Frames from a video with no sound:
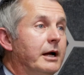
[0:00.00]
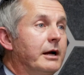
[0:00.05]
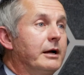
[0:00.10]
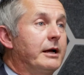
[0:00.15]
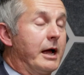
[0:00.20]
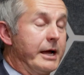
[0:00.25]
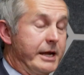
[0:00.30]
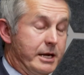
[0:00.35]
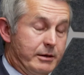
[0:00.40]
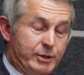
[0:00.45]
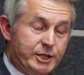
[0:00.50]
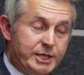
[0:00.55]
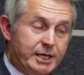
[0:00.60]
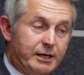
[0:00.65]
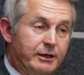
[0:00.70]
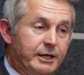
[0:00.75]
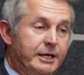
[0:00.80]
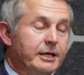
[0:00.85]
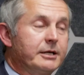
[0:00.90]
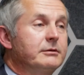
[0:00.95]
I am a
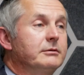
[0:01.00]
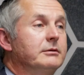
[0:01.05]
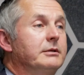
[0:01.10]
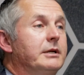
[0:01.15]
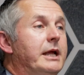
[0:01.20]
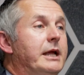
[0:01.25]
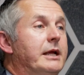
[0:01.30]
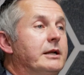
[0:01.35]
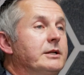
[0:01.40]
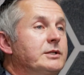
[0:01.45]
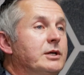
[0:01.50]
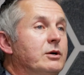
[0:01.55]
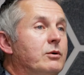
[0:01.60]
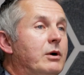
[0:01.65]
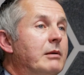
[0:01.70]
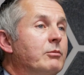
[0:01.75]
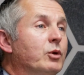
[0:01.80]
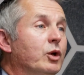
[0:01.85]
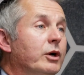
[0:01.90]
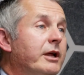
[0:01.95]
delegate, and
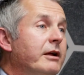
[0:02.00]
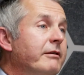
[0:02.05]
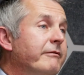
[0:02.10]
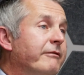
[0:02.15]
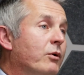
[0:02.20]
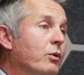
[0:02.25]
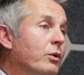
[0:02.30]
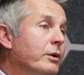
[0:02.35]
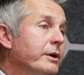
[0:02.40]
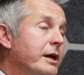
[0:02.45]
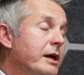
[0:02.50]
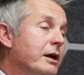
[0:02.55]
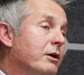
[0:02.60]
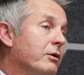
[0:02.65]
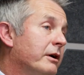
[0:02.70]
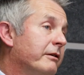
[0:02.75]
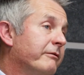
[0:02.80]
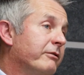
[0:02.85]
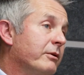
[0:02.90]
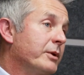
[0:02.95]
so I'm looking forward to
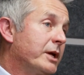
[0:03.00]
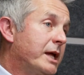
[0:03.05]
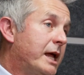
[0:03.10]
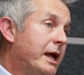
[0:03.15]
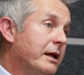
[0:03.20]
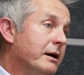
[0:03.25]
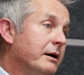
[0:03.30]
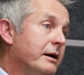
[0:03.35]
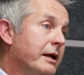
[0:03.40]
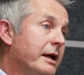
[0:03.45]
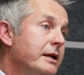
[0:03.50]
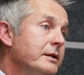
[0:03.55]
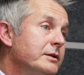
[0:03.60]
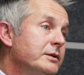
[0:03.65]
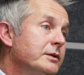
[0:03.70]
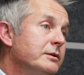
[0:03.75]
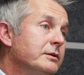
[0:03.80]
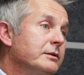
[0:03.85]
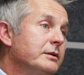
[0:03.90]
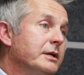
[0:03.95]
hearing from the
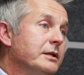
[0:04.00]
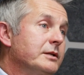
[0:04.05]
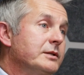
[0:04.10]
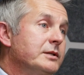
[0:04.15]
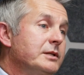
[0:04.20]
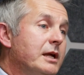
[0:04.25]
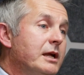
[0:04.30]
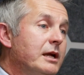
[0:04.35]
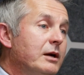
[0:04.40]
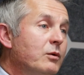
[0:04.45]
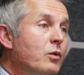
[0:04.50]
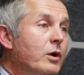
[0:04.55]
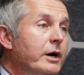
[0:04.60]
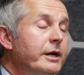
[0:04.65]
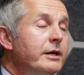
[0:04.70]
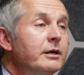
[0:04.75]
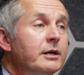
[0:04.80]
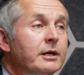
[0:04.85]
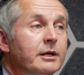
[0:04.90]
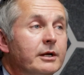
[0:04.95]
candidates and seeing
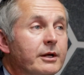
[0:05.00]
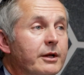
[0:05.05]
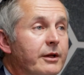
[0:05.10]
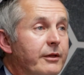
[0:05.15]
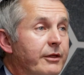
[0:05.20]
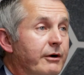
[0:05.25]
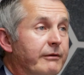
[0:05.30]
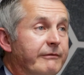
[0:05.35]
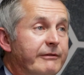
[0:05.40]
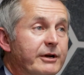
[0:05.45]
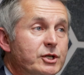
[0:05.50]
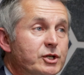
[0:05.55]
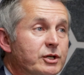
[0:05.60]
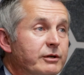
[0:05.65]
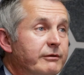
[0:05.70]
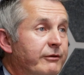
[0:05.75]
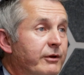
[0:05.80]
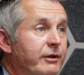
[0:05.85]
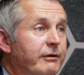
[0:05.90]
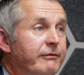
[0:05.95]
what their
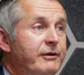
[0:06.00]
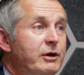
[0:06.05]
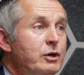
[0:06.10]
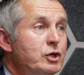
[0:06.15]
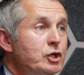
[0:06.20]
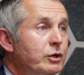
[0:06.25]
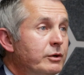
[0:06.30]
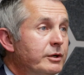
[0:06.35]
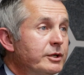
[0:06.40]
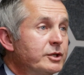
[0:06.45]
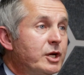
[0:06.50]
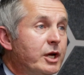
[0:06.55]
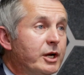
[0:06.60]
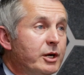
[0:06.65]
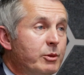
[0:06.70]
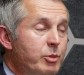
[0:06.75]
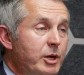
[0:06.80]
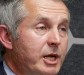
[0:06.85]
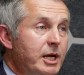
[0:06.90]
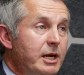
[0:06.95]
vision for the future is
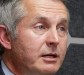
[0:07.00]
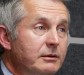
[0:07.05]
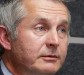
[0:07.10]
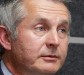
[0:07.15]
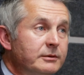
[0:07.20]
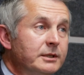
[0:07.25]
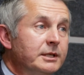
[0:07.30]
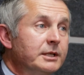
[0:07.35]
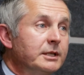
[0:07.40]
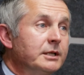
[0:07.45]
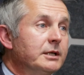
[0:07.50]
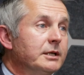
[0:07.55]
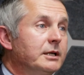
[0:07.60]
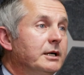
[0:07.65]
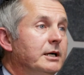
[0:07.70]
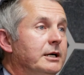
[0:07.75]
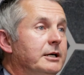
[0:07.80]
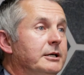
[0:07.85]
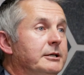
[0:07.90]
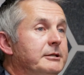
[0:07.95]
going to be.
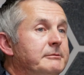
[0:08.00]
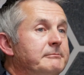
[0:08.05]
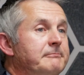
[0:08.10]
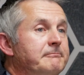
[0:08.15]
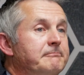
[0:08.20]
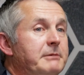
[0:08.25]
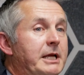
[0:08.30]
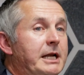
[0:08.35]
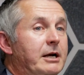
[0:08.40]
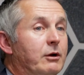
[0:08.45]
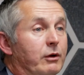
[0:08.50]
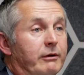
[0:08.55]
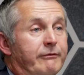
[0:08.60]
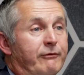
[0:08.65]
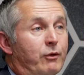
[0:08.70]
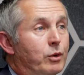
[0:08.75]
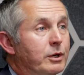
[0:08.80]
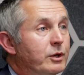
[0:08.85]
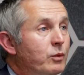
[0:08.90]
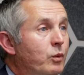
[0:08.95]
And I look
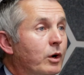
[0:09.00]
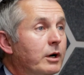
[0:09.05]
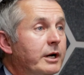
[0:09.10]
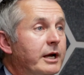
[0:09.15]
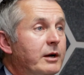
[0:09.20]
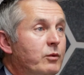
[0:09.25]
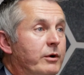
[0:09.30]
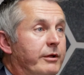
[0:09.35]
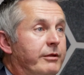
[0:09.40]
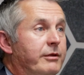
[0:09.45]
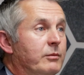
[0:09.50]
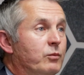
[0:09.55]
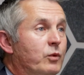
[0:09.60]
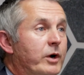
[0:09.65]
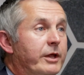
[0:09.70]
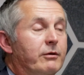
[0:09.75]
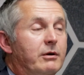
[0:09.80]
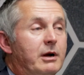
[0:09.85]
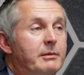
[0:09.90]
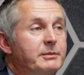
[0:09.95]
forward to working with them,
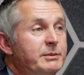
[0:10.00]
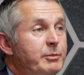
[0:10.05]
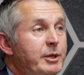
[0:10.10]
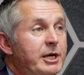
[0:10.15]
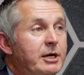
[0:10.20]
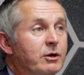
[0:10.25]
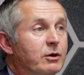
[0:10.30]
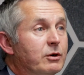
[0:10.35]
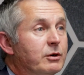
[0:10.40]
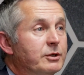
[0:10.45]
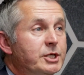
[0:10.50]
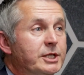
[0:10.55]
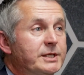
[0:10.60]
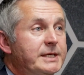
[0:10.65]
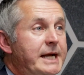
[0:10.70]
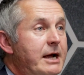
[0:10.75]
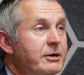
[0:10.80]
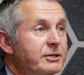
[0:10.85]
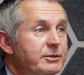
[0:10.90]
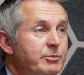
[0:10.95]
whether I'm speaker or
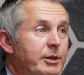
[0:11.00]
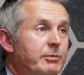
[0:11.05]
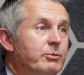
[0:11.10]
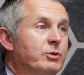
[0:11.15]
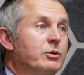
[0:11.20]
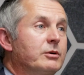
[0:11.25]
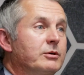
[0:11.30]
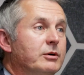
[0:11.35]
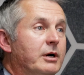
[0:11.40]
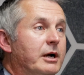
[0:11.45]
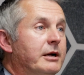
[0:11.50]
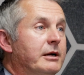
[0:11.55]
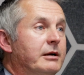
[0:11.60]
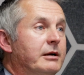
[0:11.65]
just House member.